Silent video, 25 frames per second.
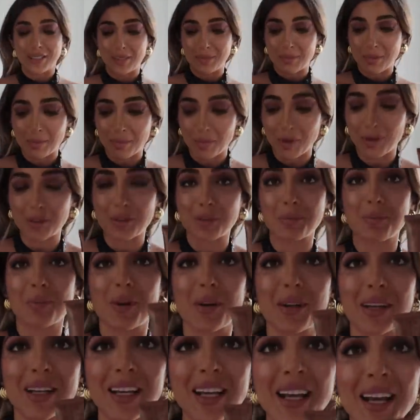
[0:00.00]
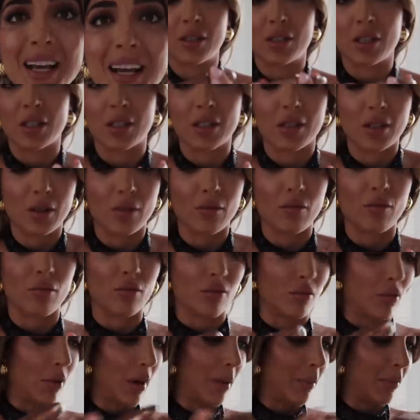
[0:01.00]
supermodel body. Just
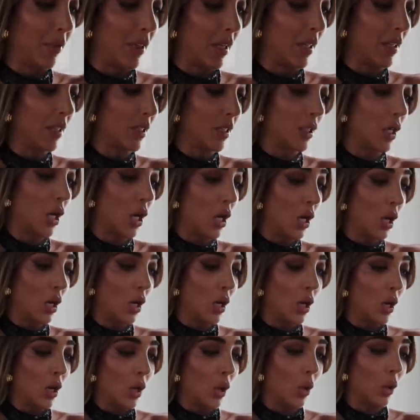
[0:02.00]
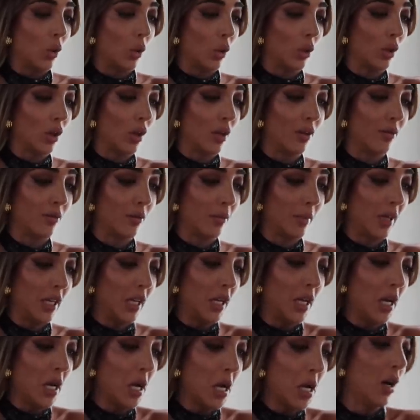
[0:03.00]
rub this all over
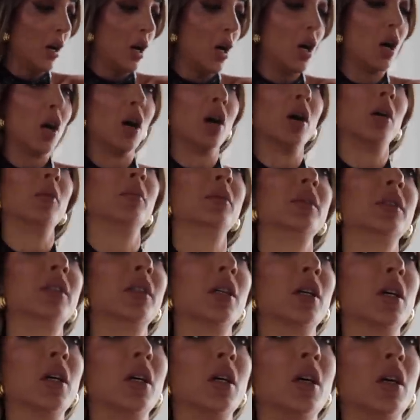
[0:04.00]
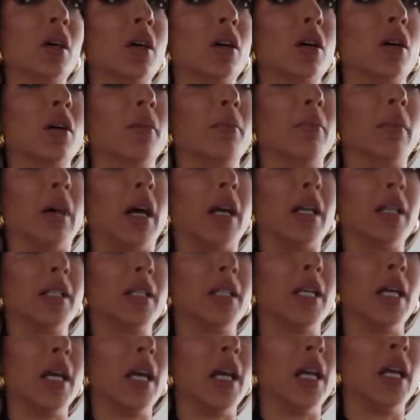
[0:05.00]
me. Arms, on my
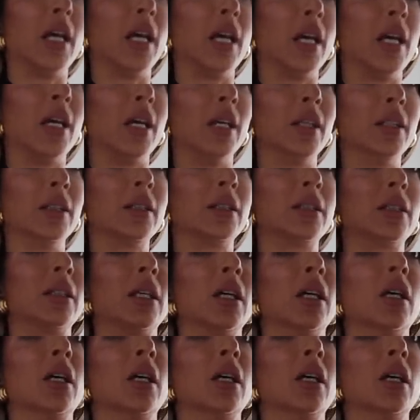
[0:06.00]
titties,